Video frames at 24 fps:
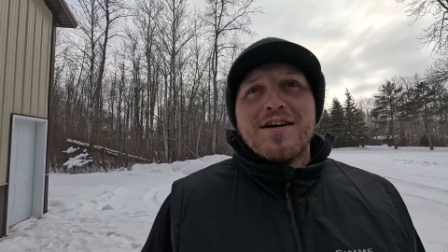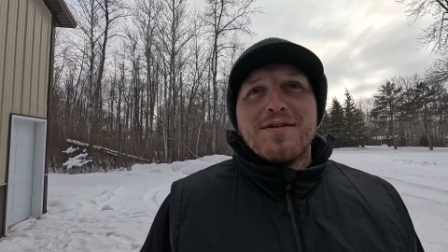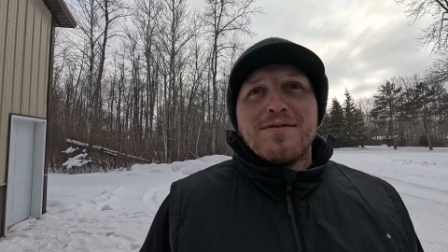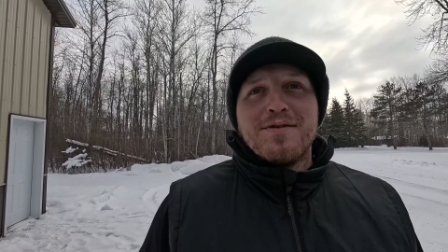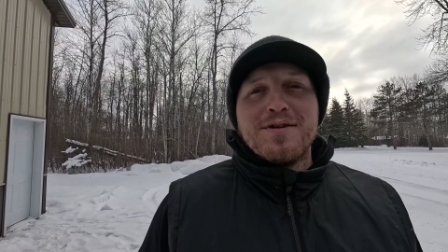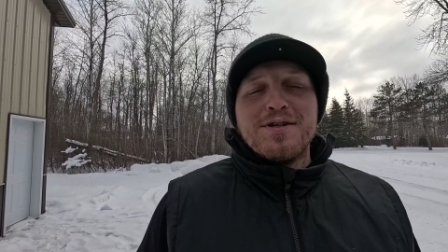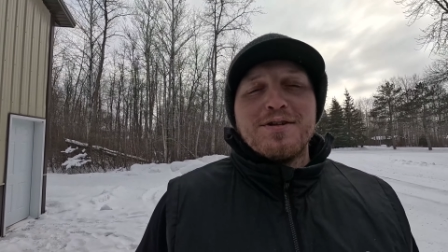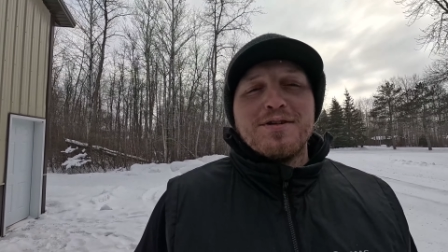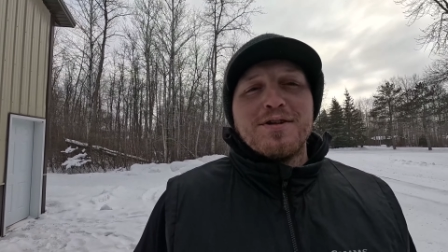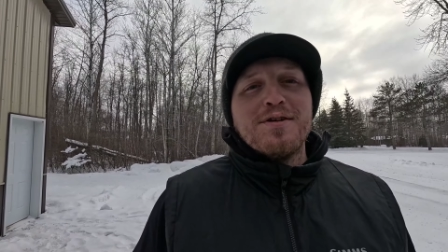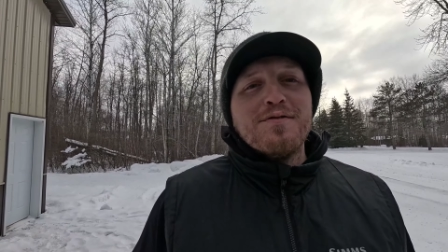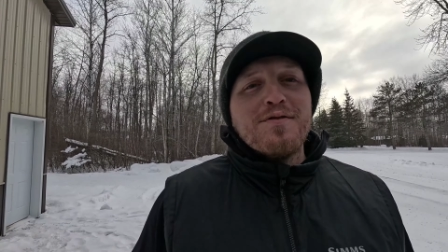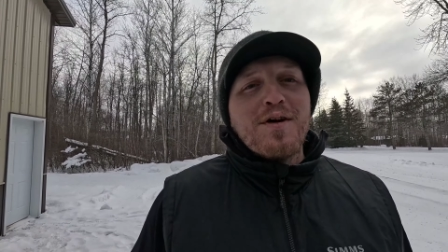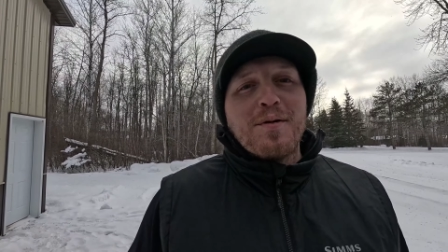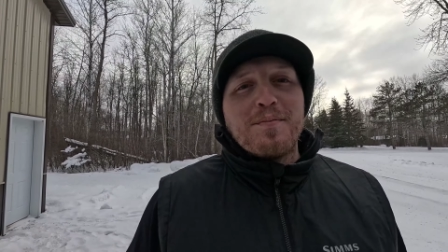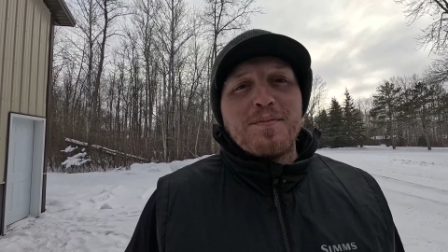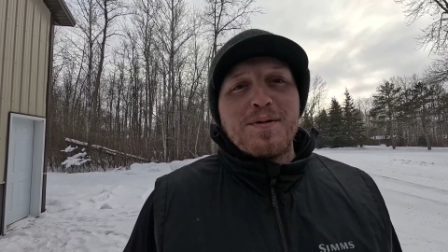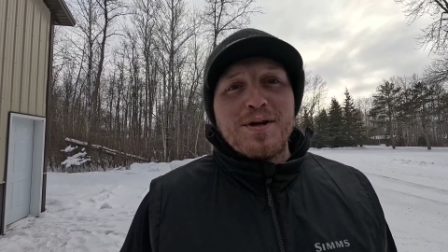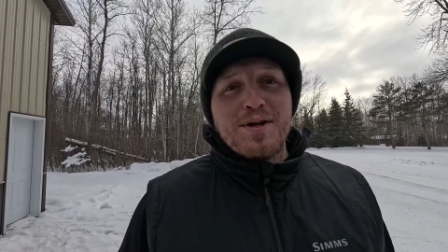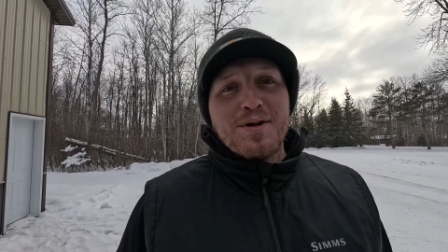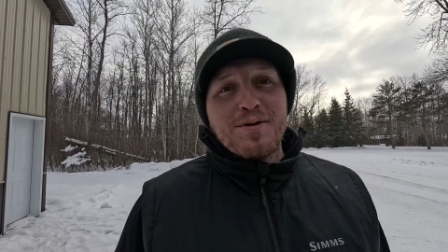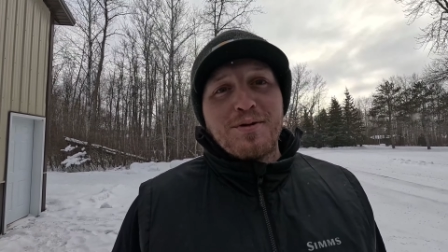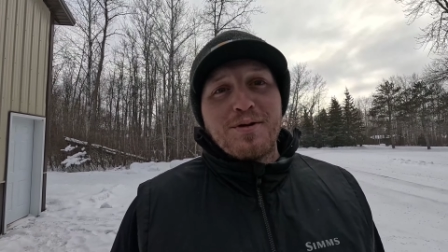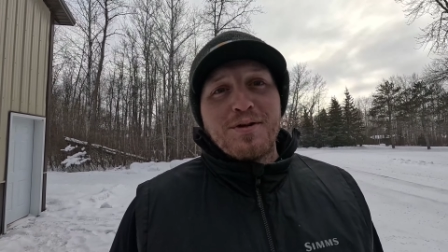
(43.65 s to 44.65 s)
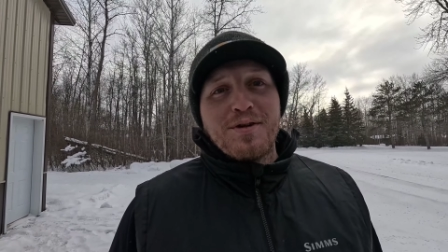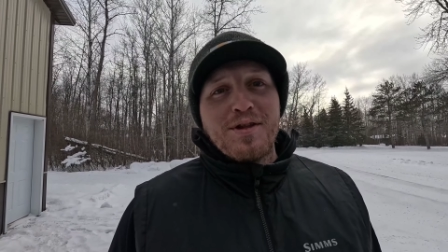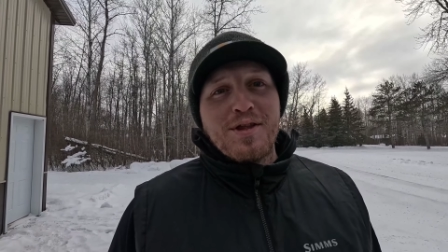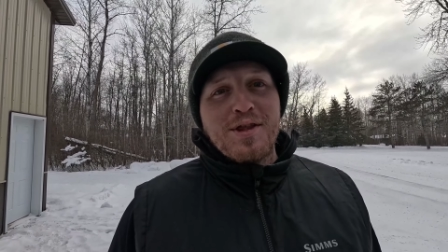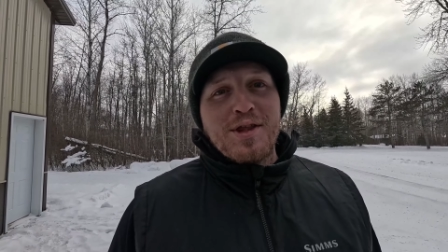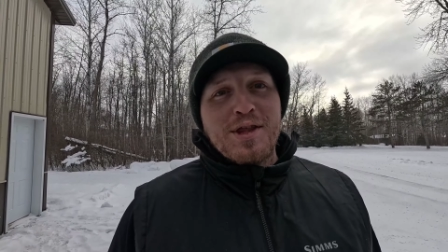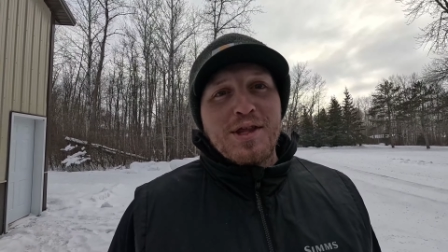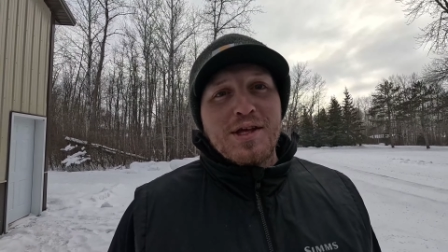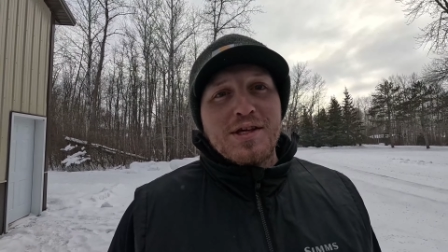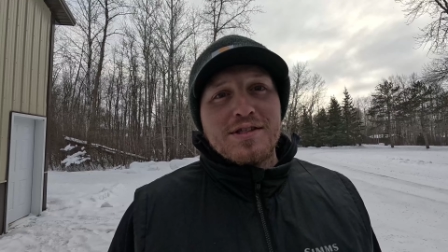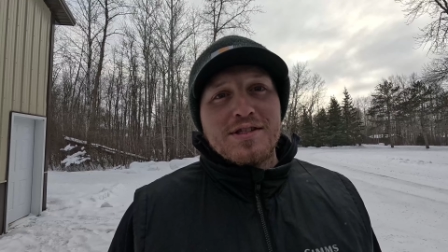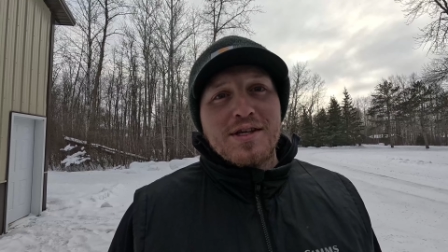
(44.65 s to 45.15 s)
when you live up here, one of
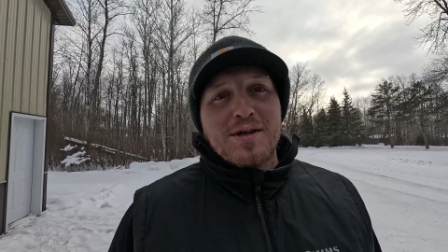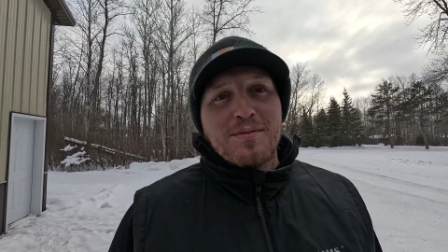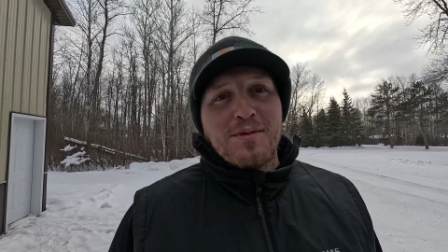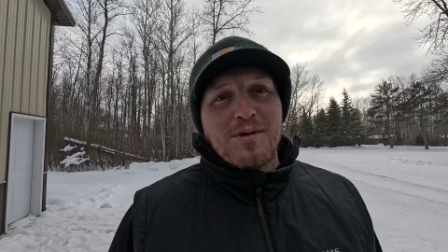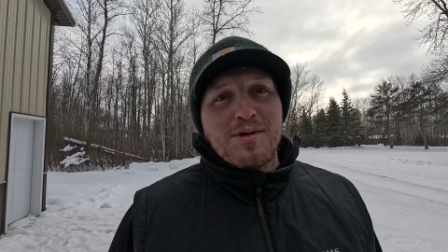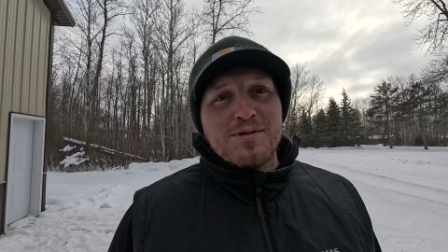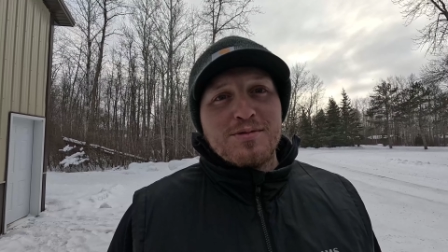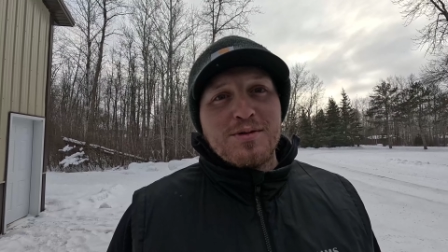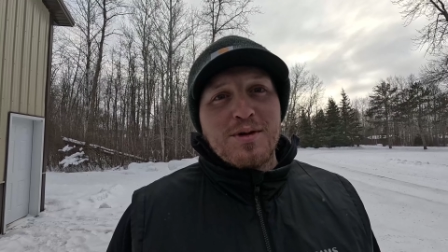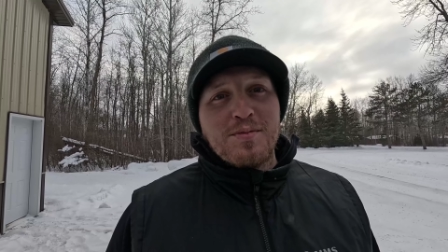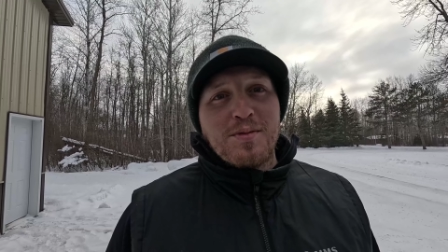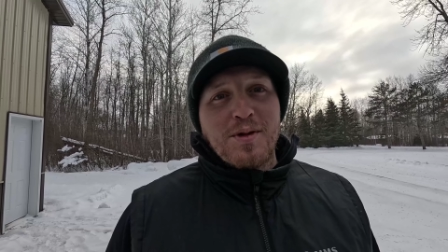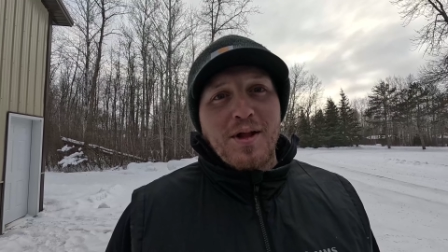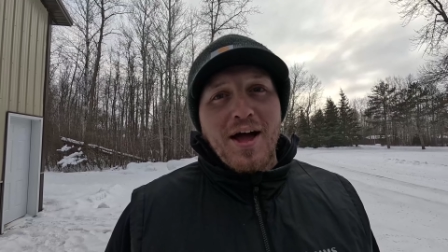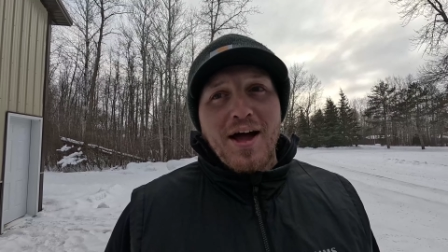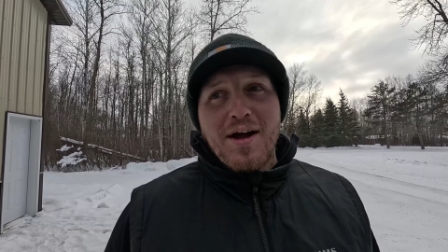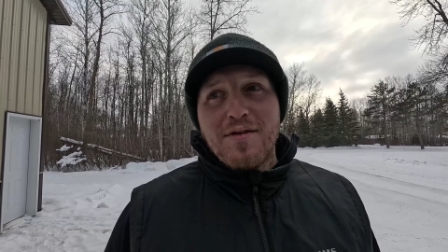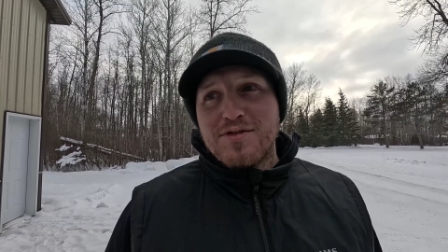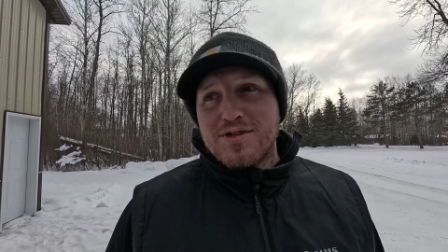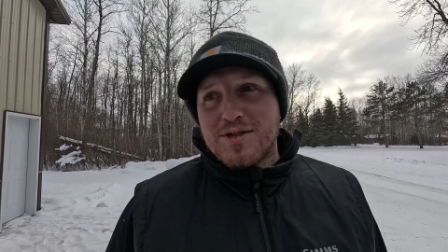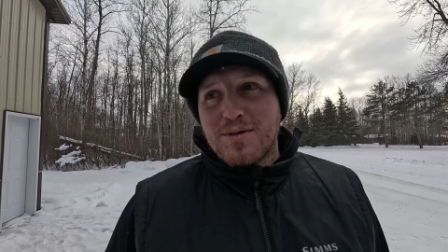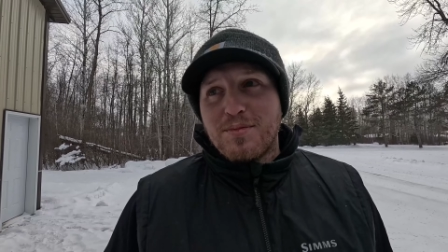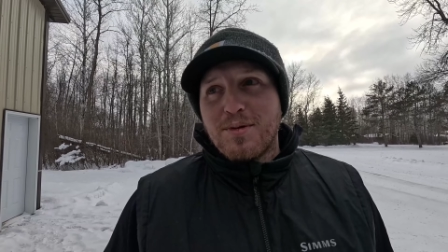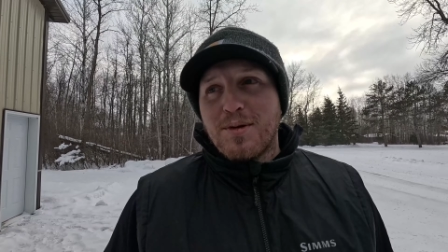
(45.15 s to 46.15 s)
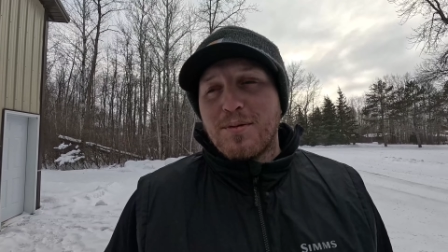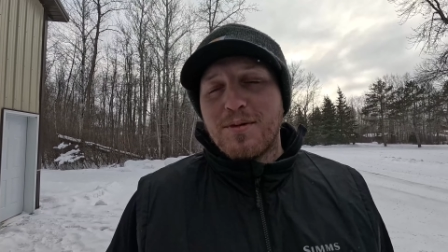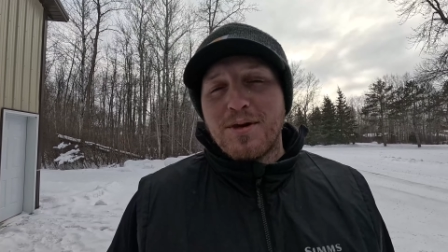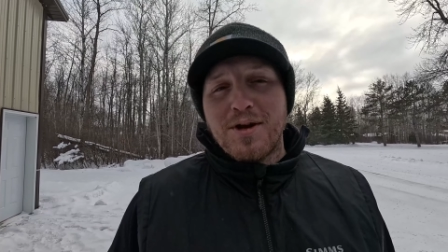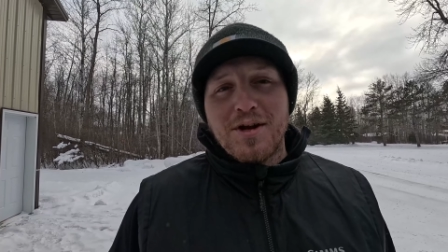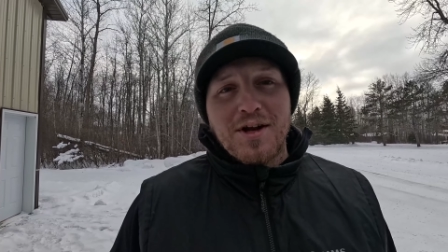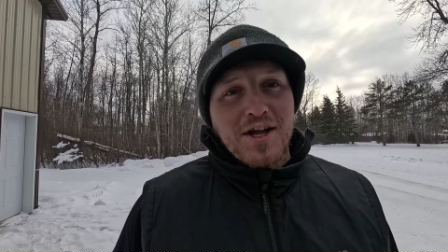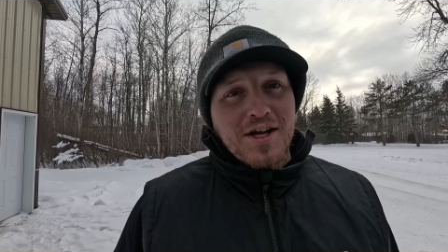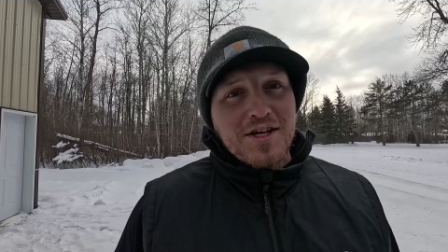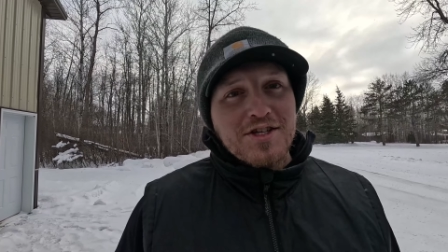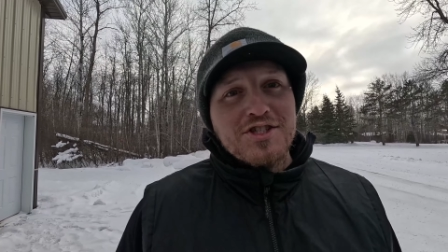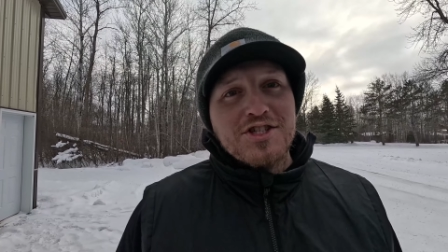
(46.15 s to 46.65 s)
the things that most people have is a
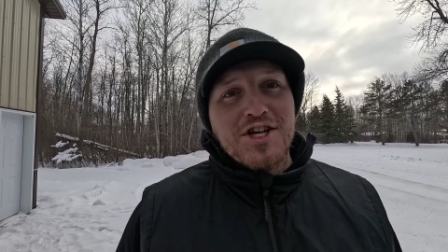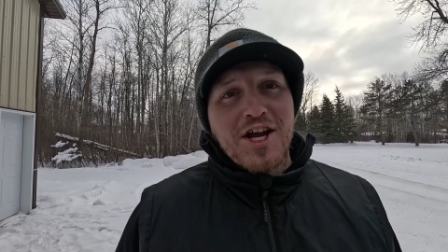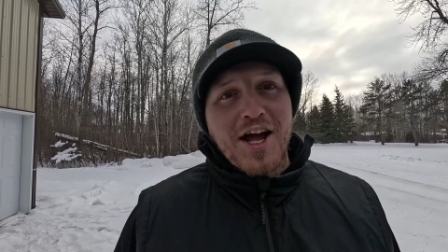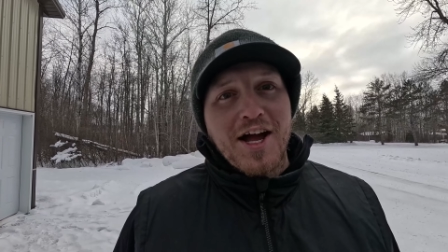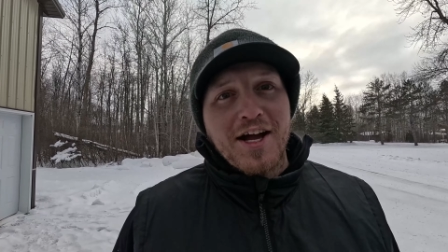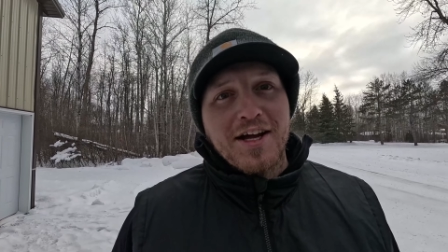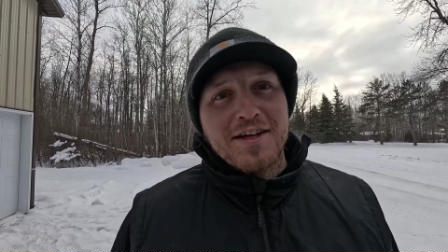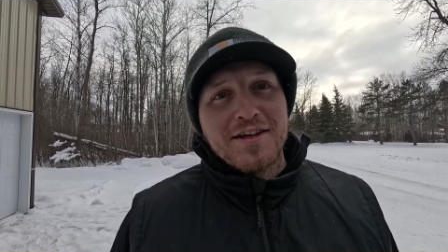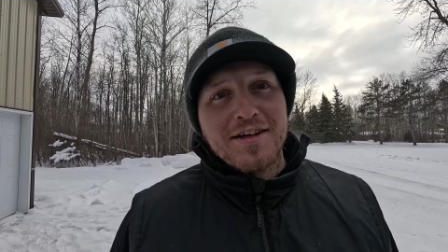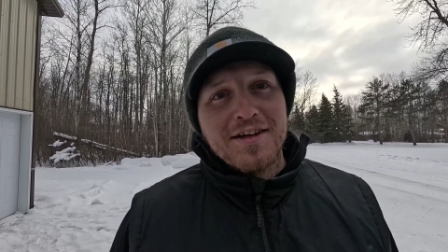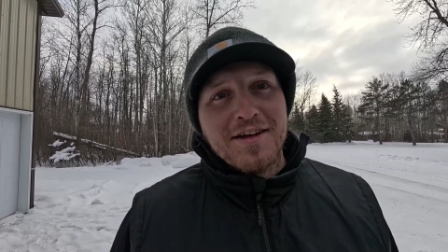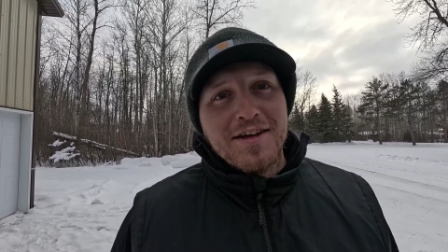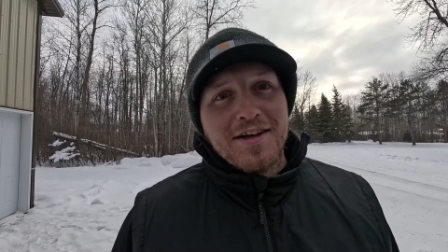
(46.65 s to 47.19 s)
permanent ice shack.